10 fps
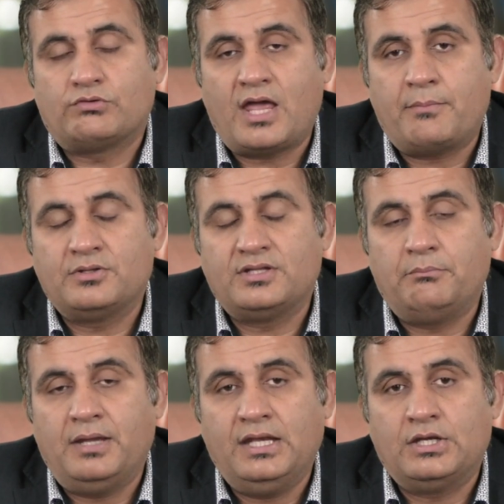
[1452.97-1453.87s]
so what
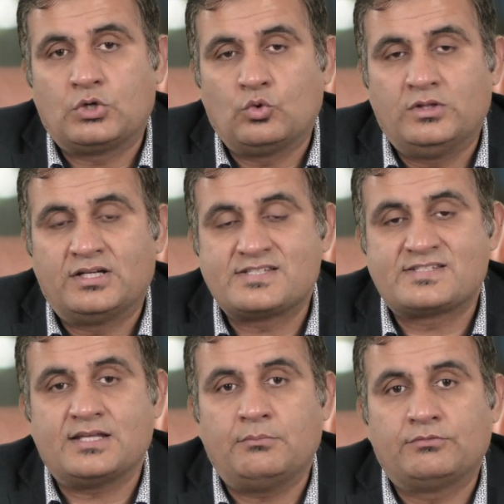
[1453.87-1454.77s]
happened, they made it a rule
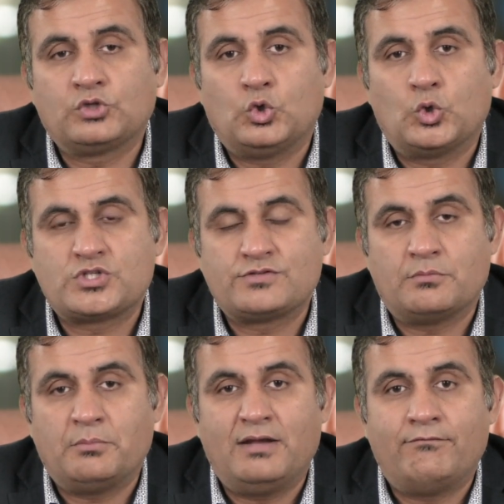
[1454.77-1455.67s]
that some of the
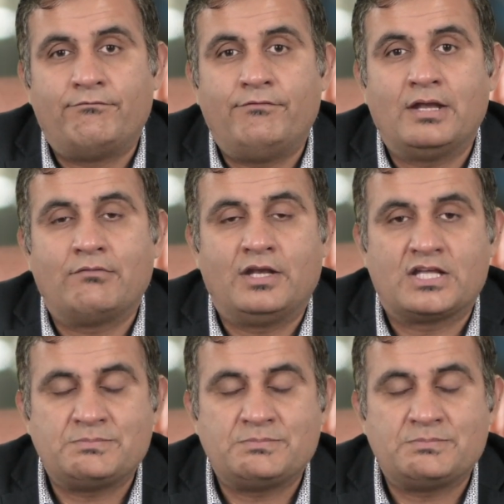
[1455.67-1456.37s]
courses were made very,